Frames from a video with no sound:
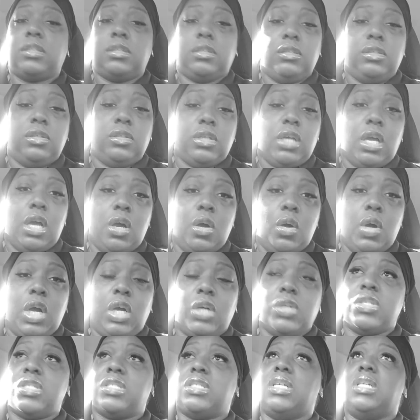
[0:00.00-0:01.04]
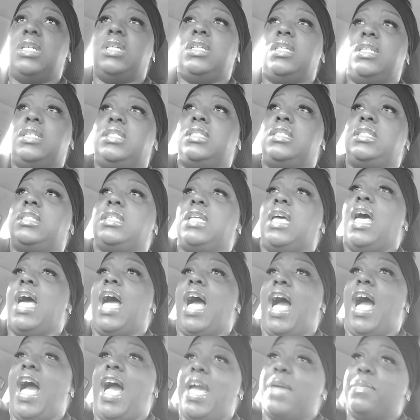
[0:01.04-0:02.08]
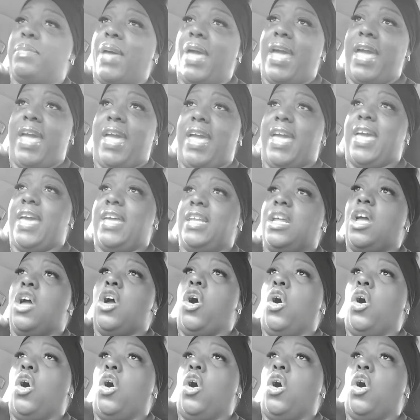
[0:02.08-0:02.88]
you know, her son's iPad